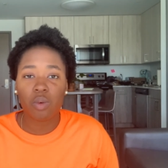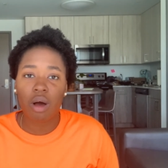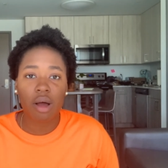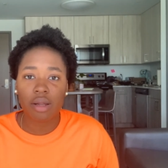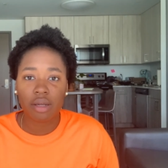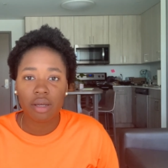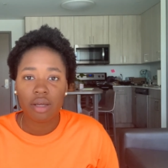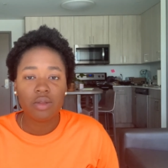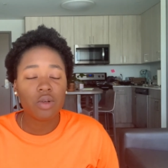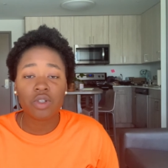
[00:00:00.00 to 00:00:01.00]
want.
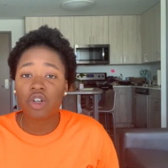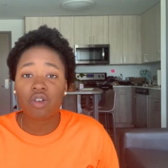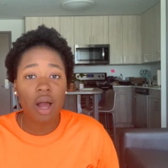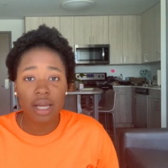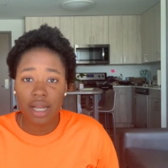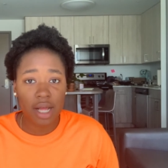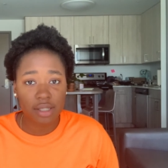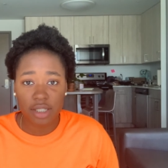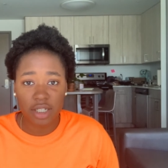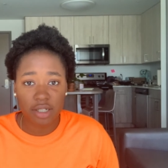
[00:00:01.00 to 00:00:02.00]
Those are crocodile
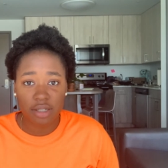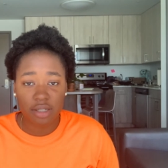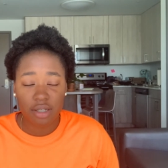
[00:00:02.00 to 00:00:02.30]
tears.